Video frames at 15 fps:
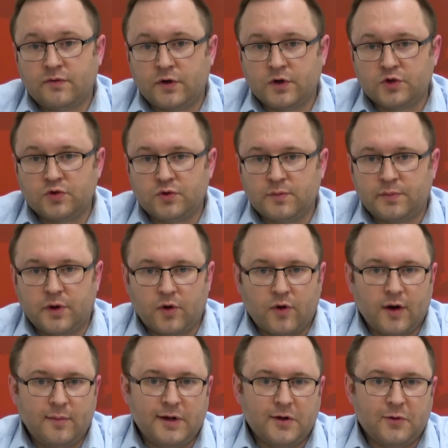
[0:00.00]
virtual
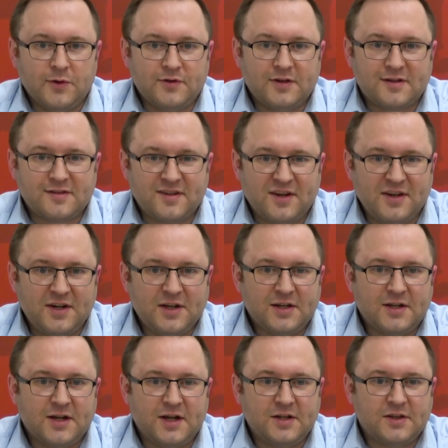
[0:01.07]
programming was
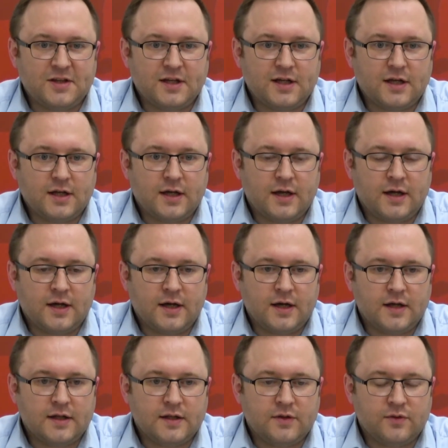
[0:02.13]
exciting, I think.
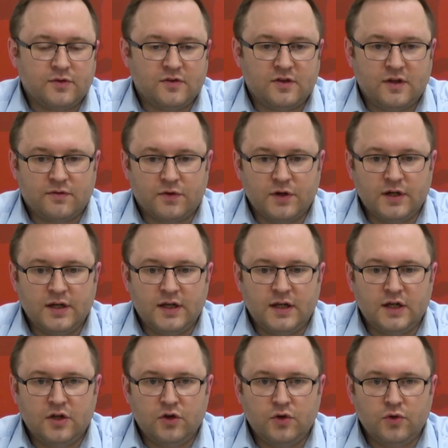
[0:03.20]
It was different
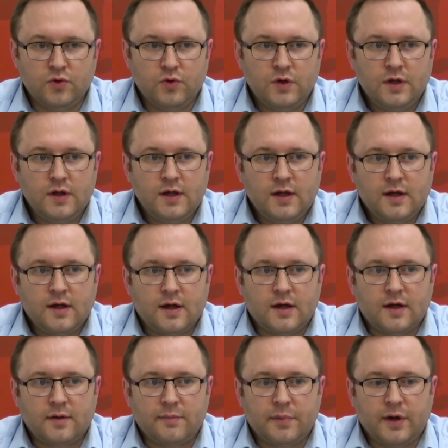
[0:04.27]
and new.
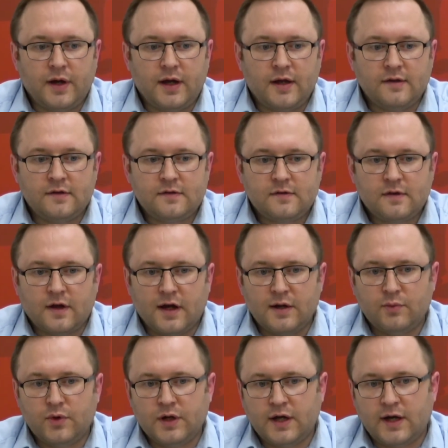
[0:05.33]
But as
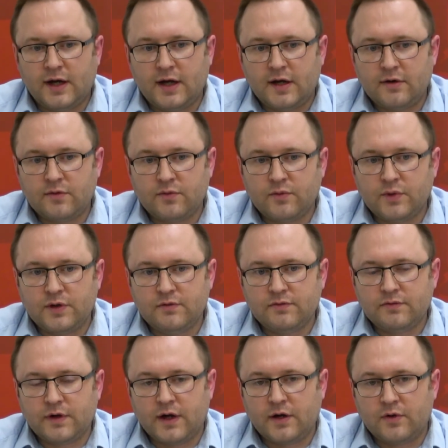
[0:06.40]
time went on, we
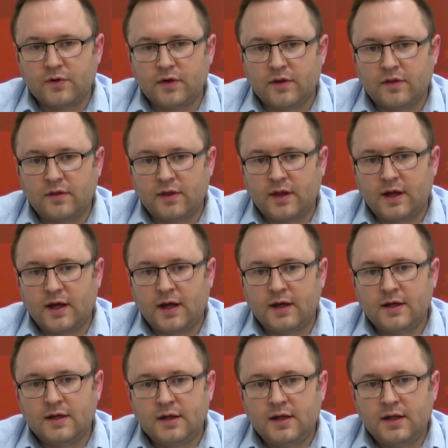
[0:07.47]
found that